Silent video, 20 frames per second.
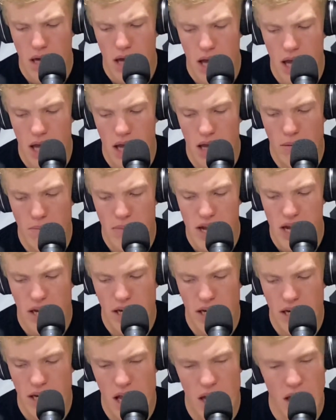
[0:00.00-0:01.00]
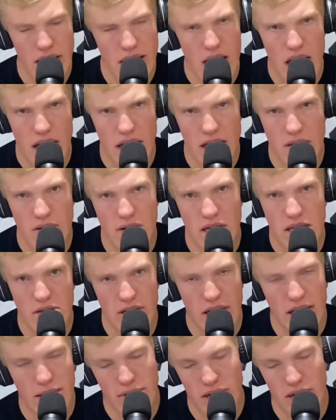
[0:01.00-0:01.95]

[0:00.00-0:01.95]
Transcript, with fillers: uh, a penalty. Nothing nothing too extreme.